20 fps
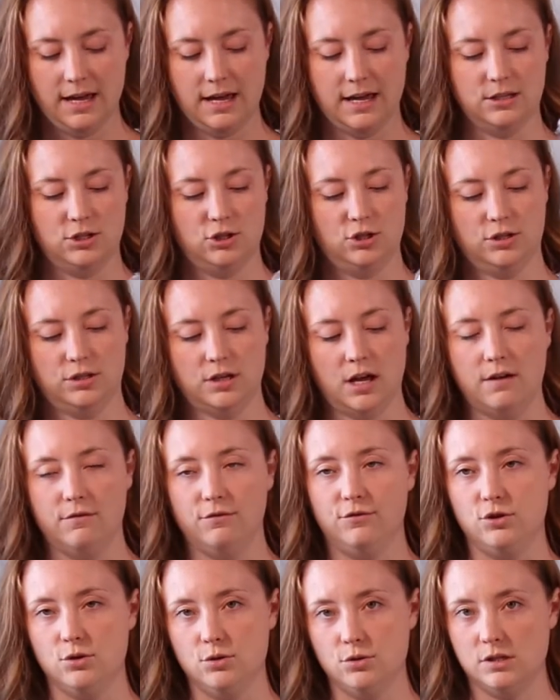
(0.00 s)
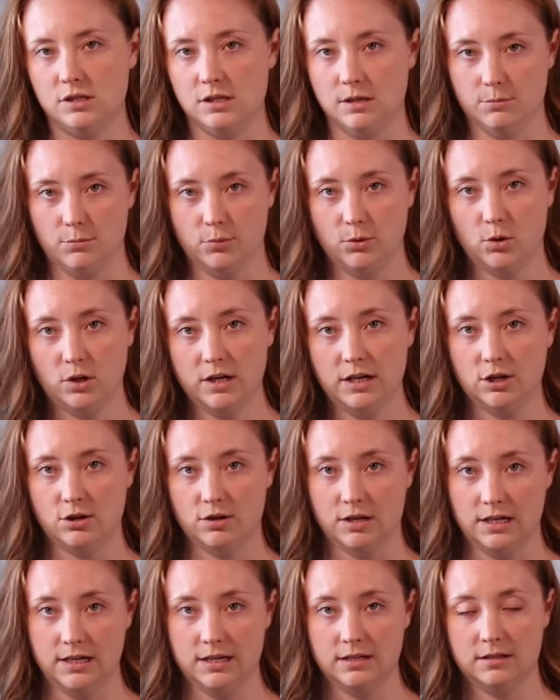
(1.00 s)
It's just a few simple
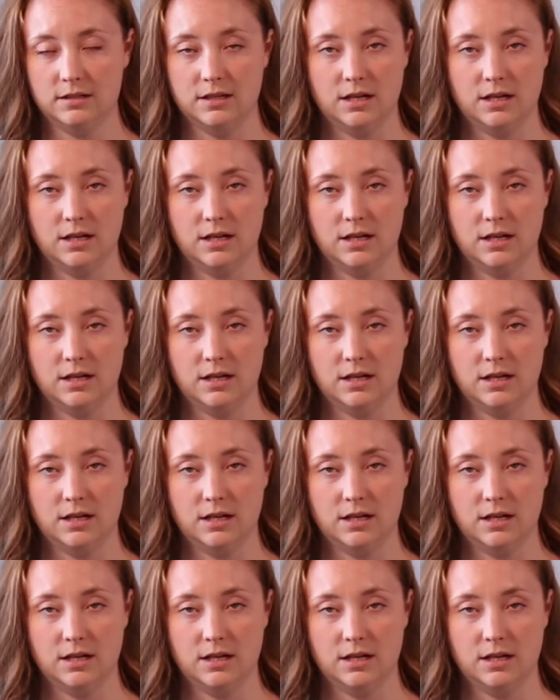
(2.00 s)
ingredients